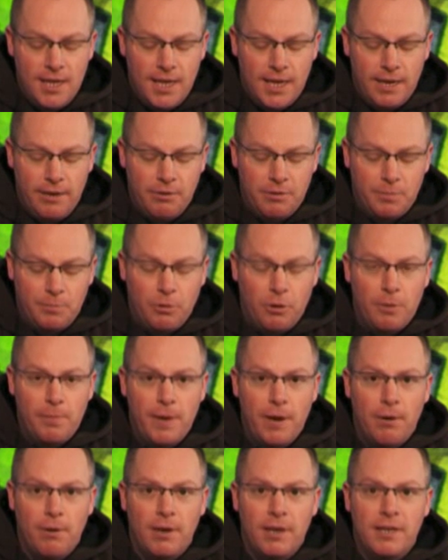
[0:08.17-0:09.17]
and it was
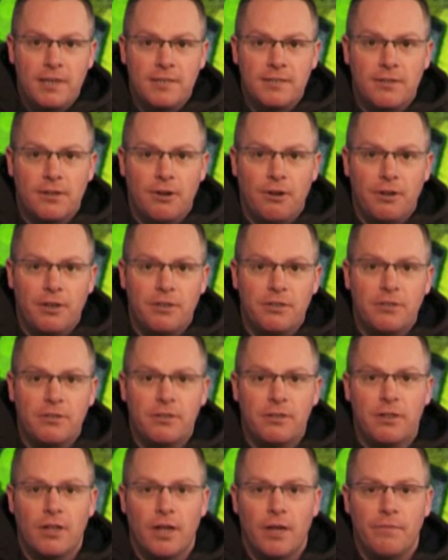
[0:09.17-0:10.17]
primarily designed
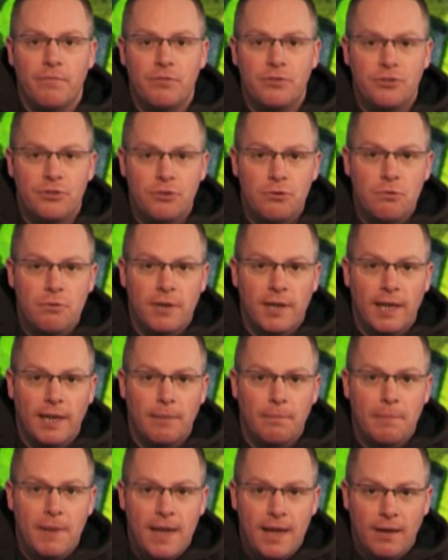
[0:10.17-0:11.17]
for stalking
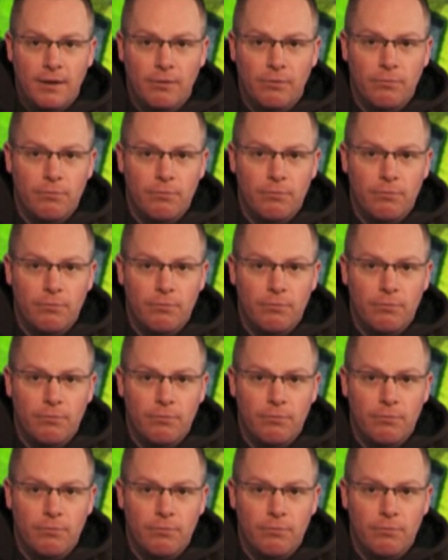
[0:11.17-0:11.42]
big